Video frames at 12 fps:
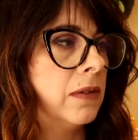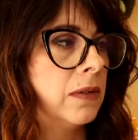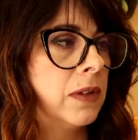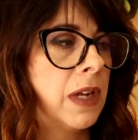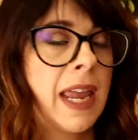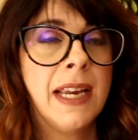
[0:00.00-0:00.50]

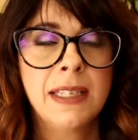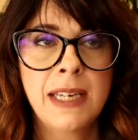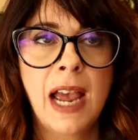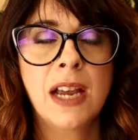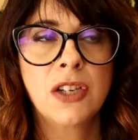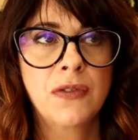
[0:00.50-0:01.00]

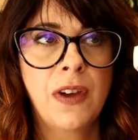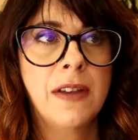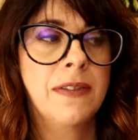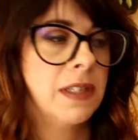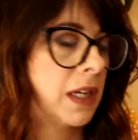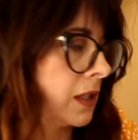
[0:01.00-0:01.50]

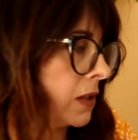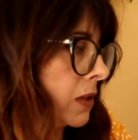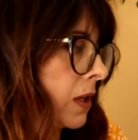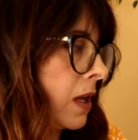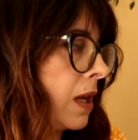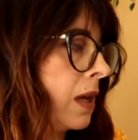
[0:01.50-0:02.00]
8-56.
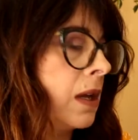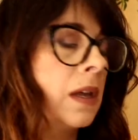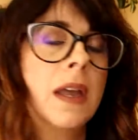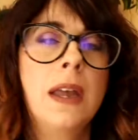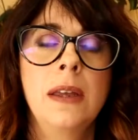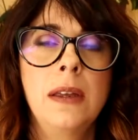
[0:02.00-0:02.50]

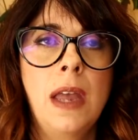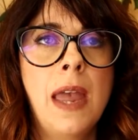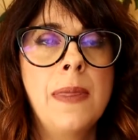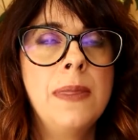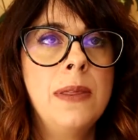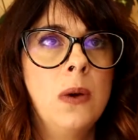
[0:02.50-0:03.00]

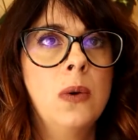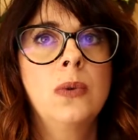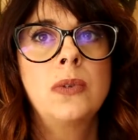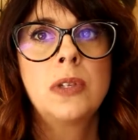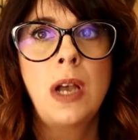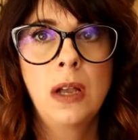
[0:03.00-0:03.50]
And
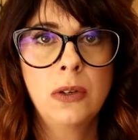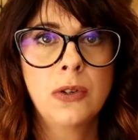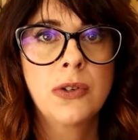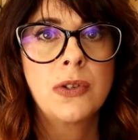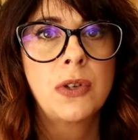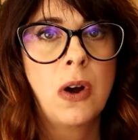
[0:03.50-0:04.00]
those
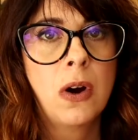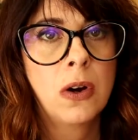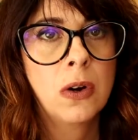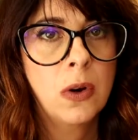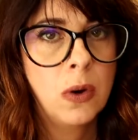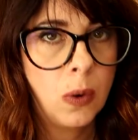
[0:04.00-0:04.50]
colors
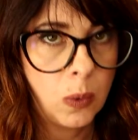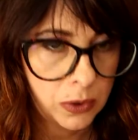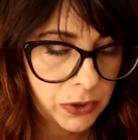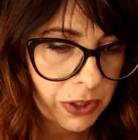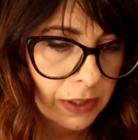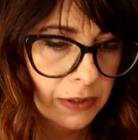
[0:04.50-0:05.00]
are
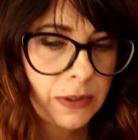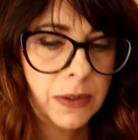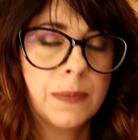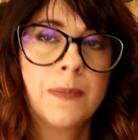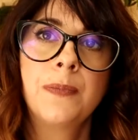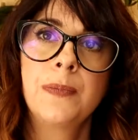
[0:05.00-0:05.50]
gorgeous.